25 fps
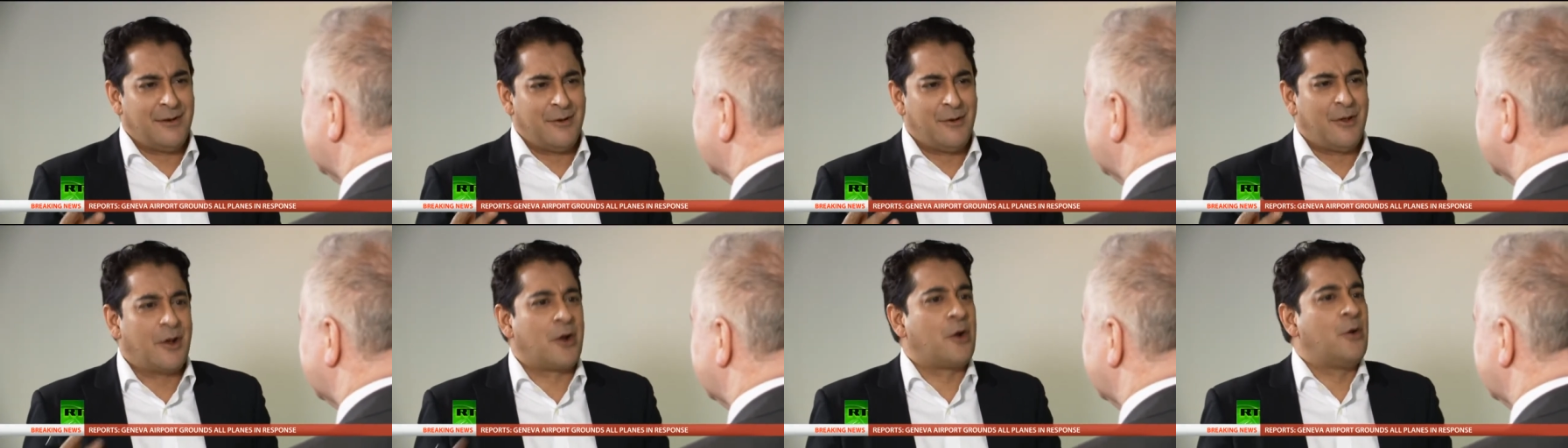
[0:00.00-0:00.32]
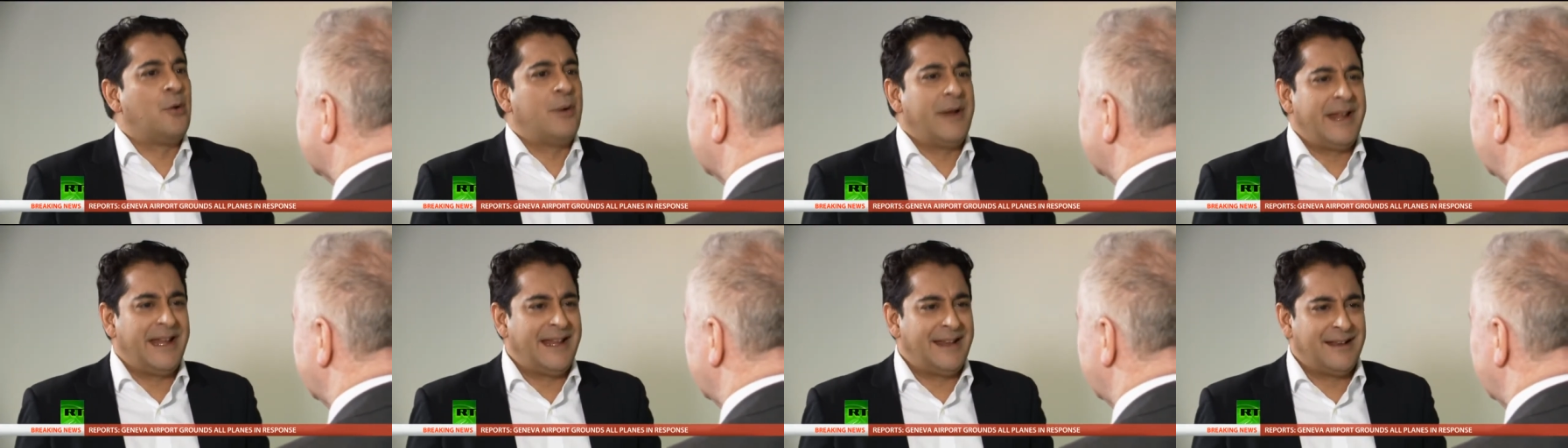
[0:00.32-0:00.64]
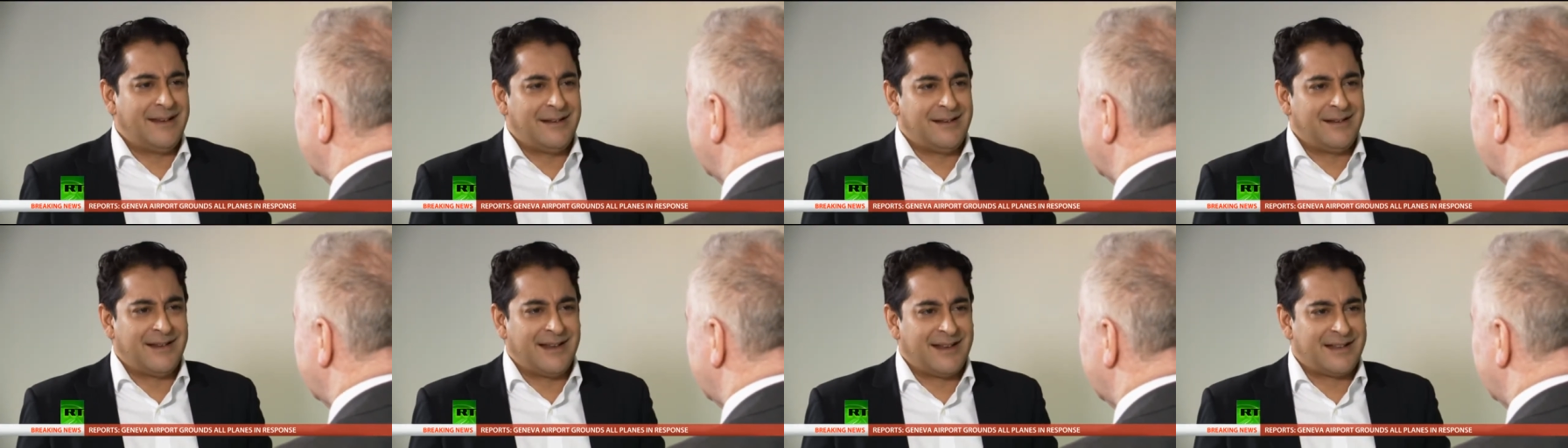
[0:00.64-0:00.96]
the
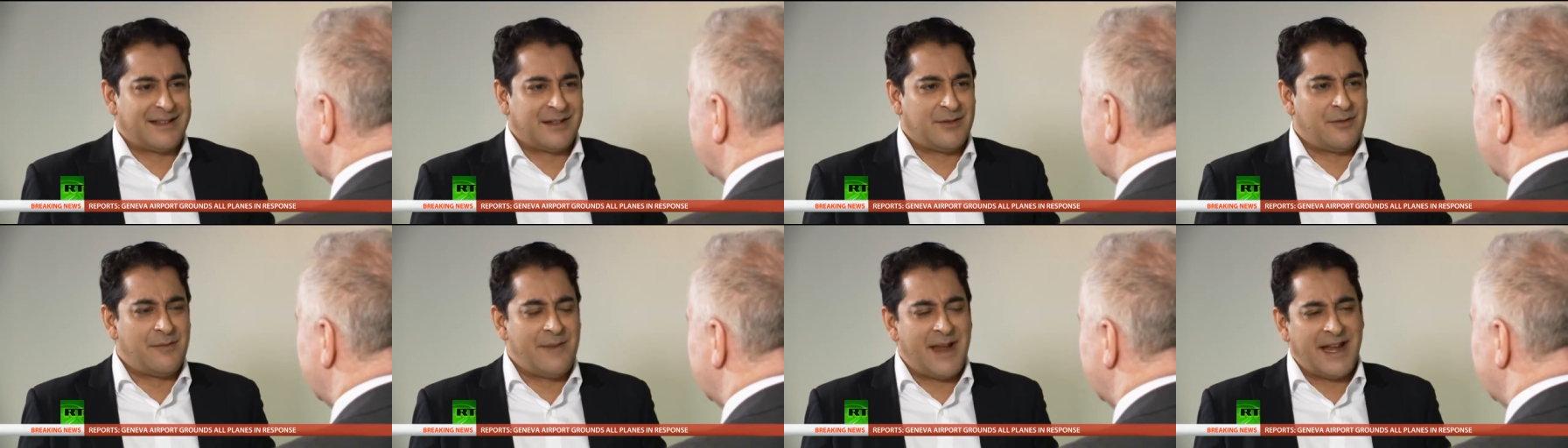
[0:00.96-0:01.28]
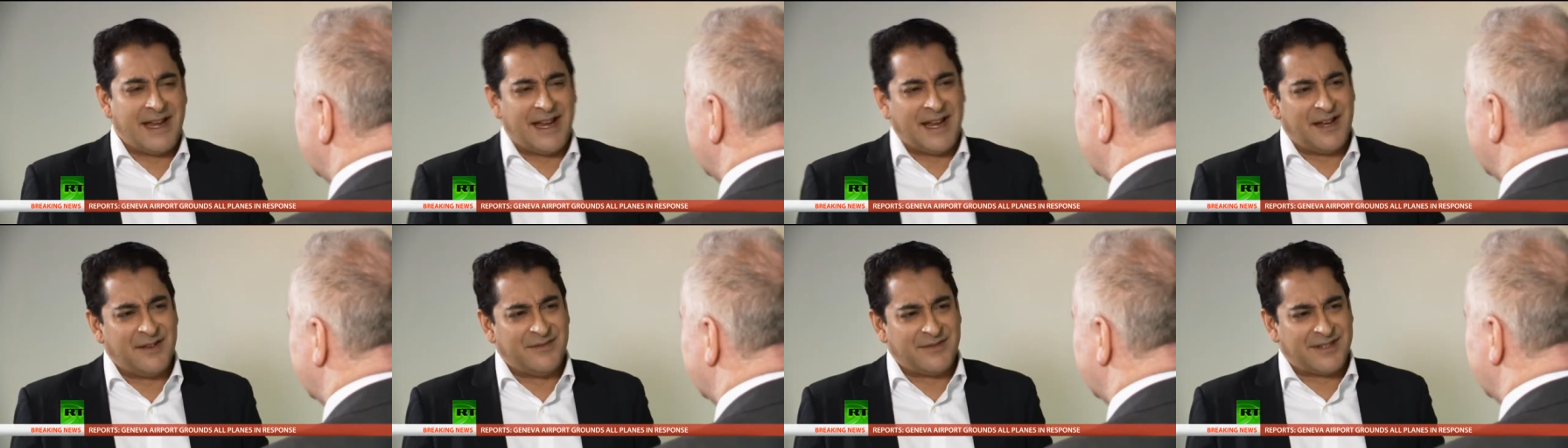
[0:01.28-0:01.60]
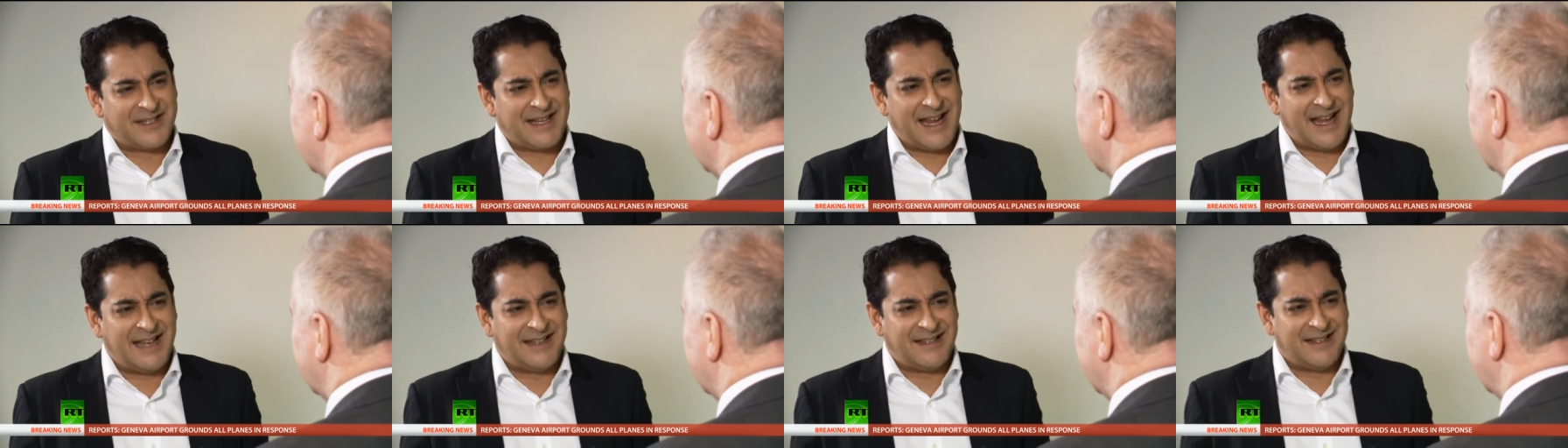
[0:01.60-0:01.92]
Queen to remain head of
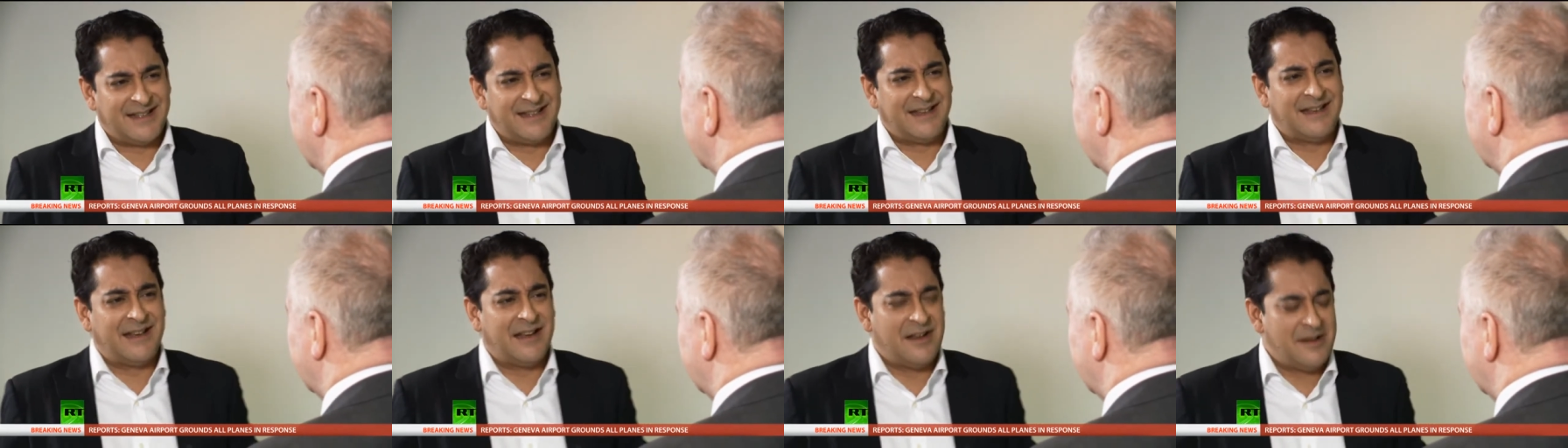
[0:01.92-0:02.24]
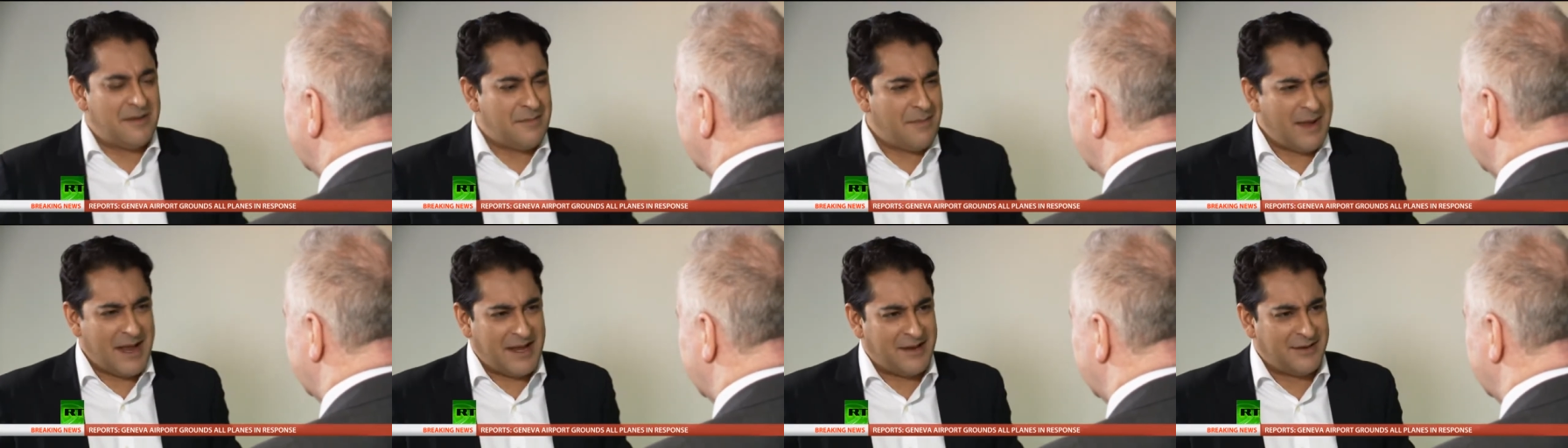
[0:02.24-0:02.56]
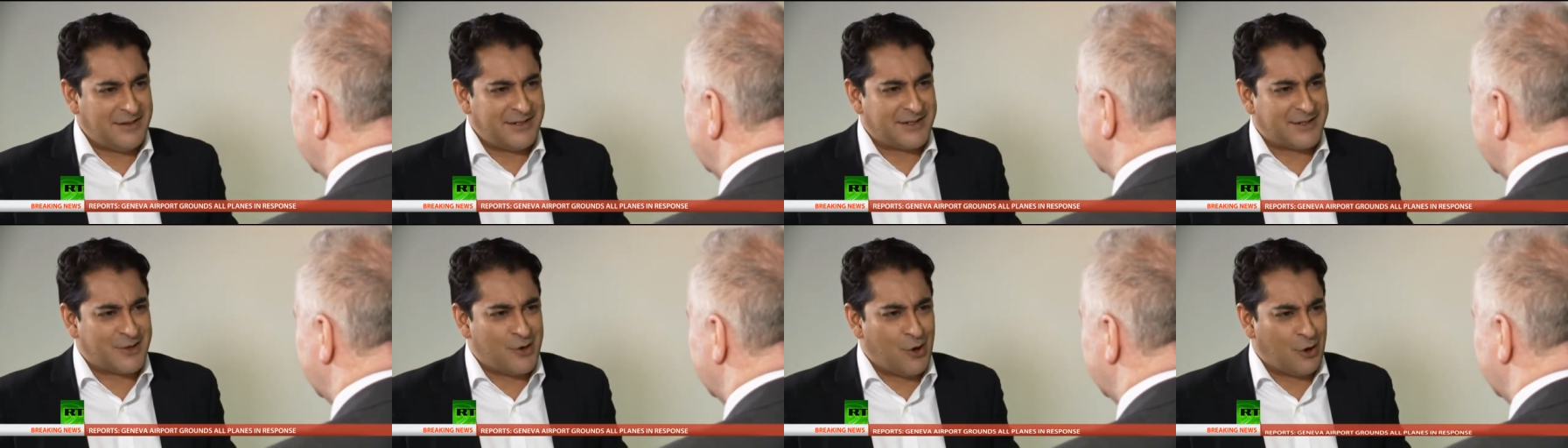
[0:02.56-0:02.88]
state in an
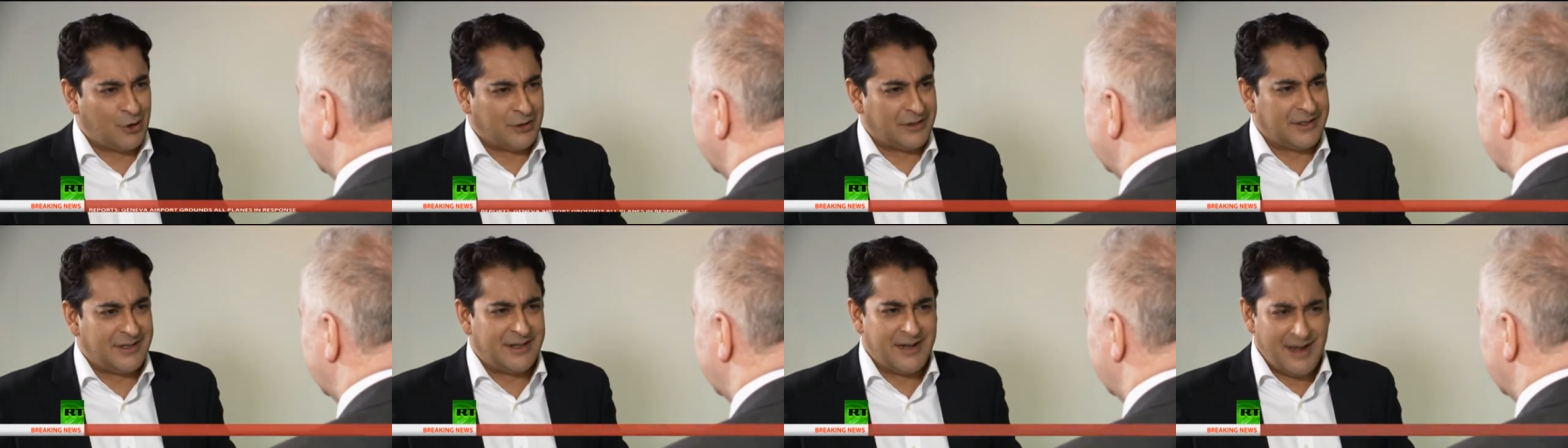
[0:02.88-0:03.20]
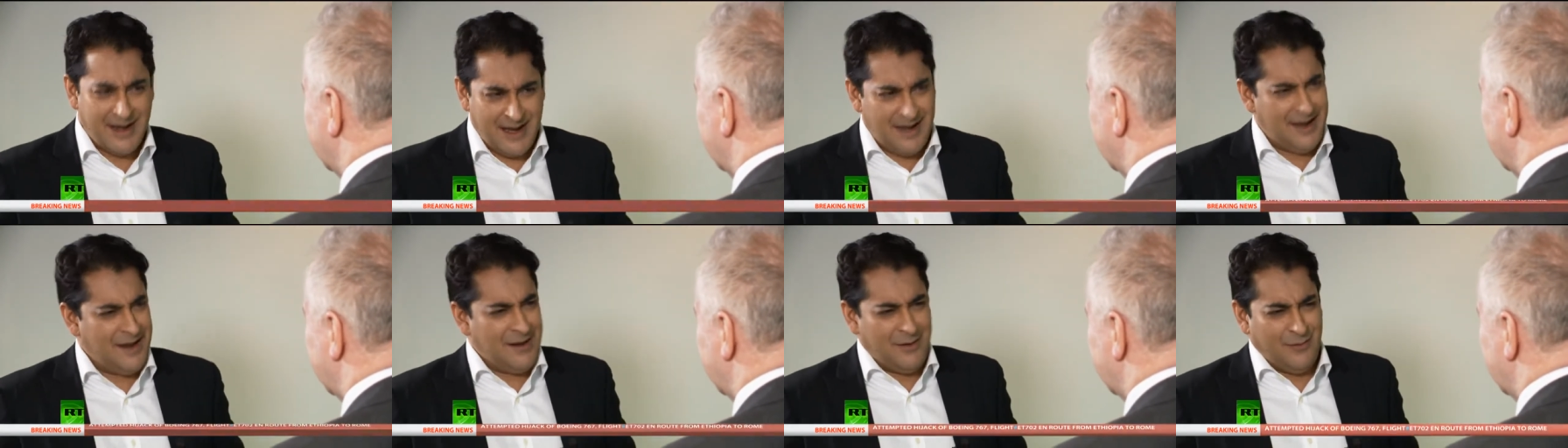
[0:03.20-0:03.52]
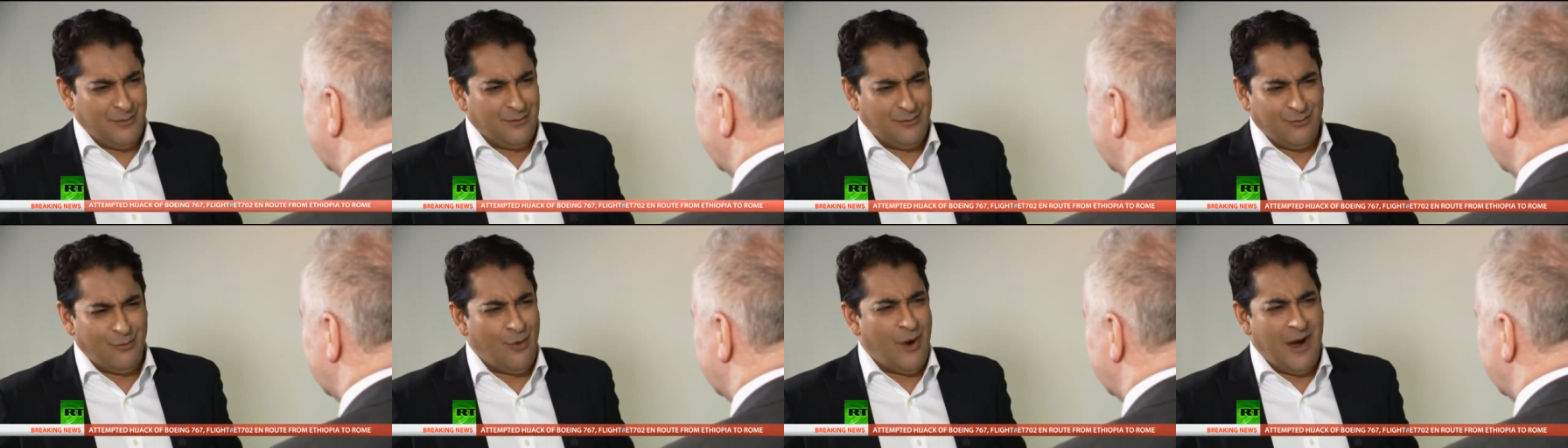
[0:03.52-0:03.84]
independent Scotland.
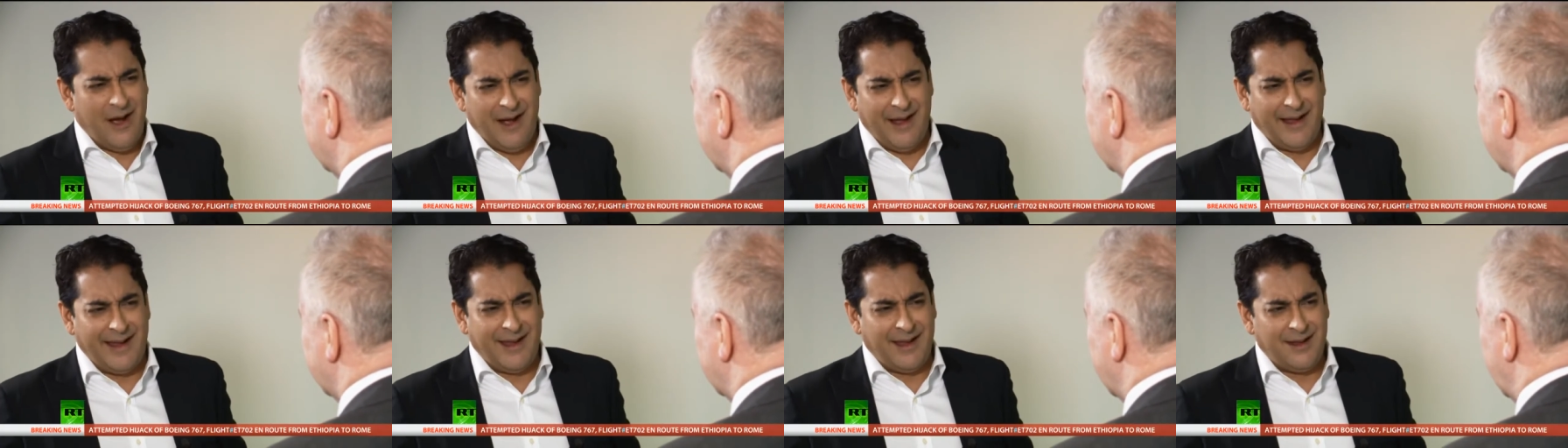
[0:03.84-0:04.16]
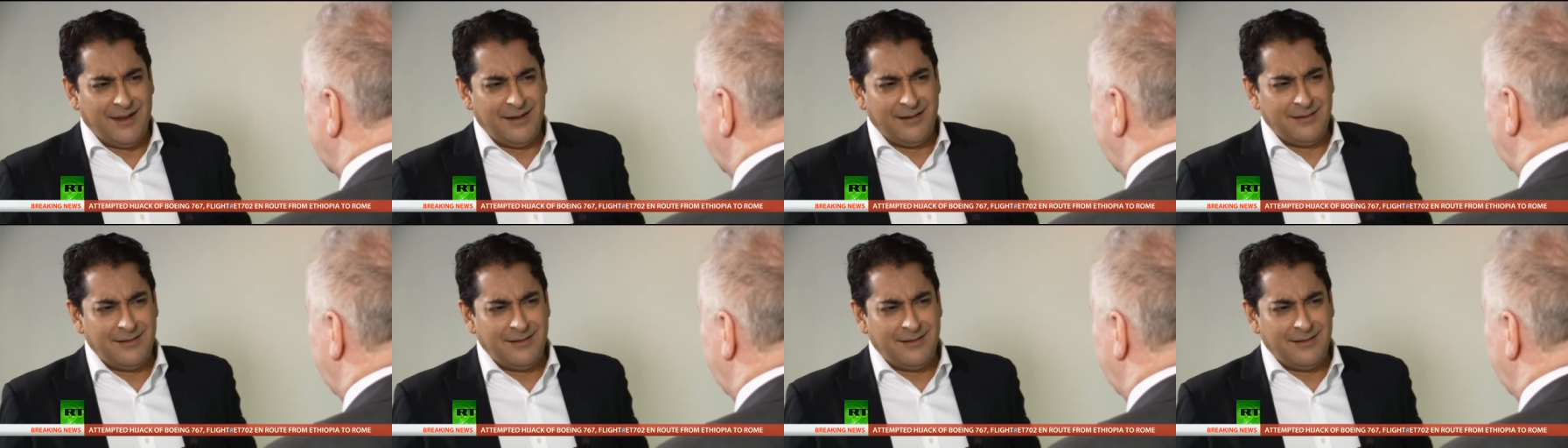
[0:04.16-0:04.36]
Why?